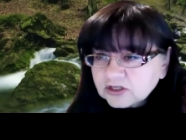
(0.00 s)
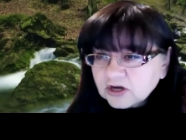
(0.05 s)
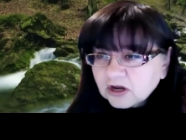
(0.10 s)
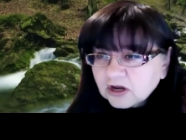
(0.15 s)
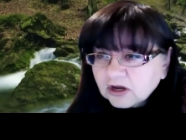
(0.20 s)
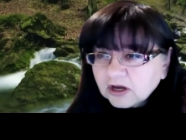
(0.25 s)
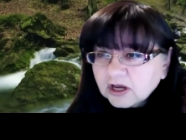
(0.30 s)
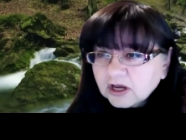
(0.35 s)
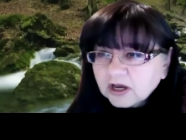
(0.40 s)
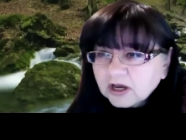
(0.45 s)

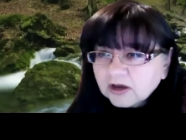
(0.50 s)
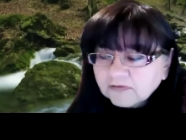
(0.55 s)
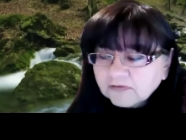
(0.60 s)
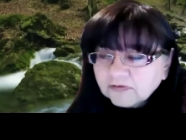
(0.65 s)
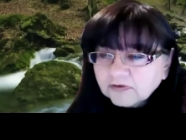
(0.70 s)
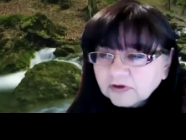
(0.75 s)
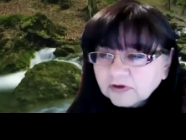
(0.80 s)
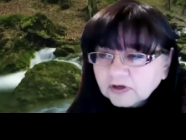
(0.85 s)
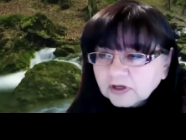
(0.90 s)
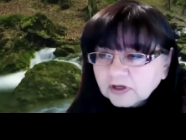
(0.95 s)

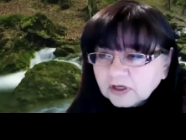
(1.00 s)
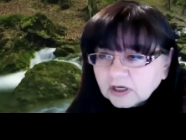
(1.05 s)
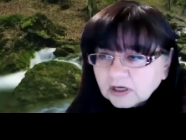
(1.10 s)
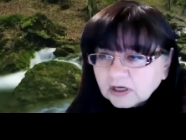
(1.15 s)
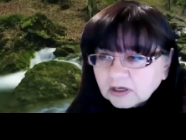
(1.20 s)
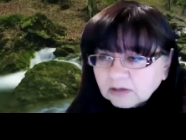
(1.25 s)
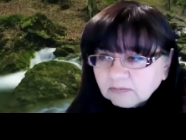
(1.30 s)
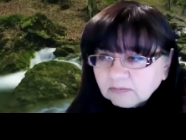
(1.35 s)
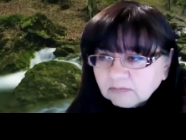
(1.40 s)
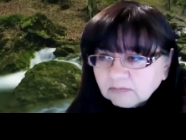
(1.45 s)
grants.gov
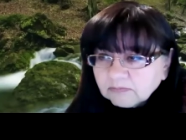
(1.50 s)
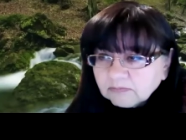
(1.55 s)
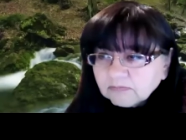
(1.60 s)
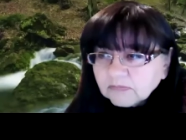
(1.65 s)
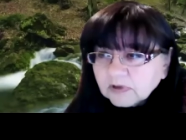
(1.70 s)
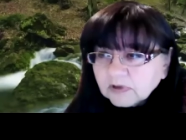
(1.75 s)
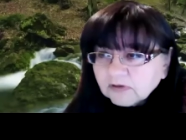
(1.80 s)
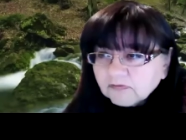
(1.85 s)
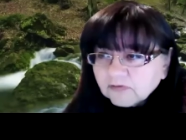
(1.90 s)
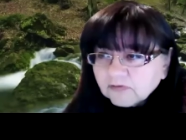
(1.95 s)

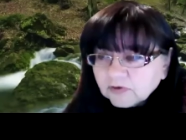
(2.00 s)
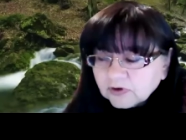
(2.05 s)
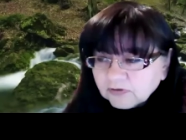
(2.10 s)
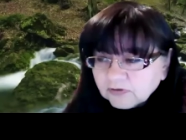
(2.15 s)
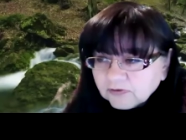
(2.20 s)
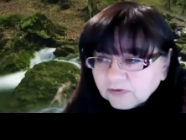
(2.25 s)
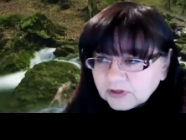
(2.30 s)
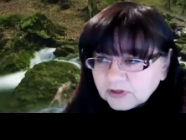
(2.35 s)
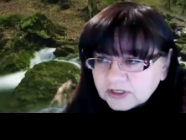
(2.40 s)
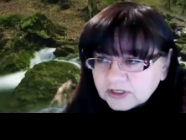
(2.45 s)

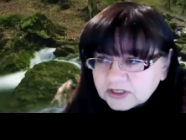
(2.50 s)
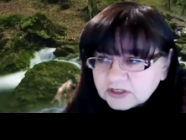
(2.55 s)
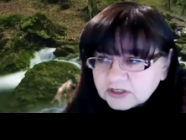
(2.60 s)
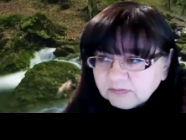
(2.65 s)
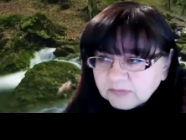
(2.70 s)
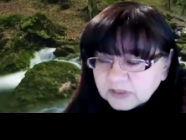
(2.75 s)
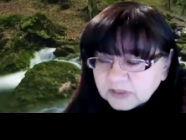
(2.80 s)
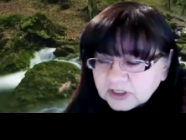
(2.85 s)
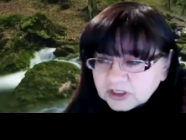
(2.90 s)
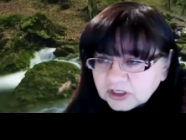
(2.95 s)

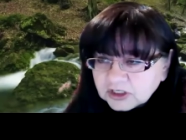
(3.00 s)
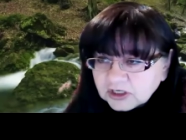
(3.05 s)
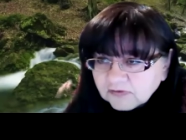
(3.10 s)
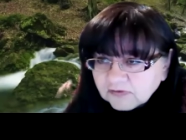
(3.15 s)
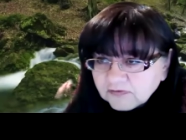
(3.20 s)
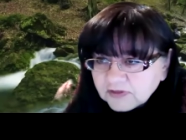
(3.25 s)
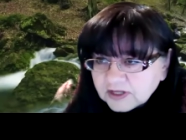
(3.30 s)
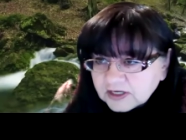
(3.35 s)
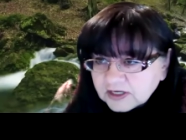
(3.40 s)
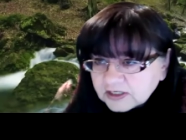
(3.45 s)
for the
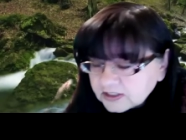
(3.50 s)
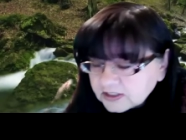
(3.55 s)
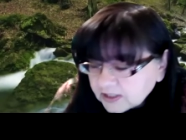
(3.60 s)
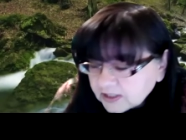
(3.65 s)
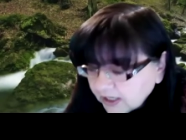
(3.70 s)
submission